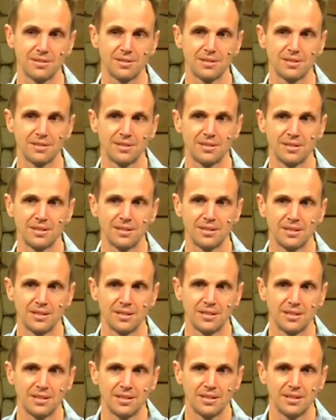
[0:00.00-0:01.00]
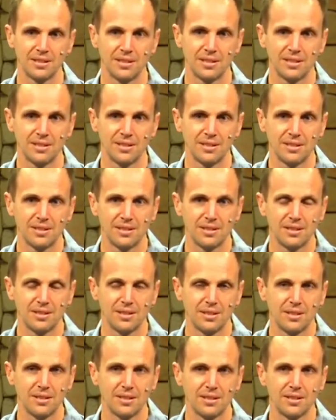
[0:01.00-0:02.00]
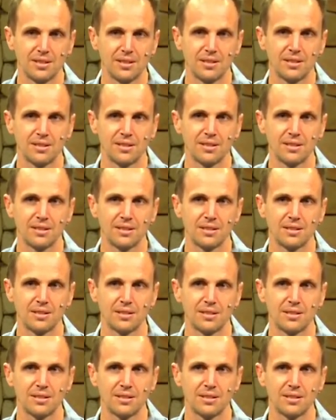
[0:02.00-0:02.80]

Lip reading: Nobody speaks.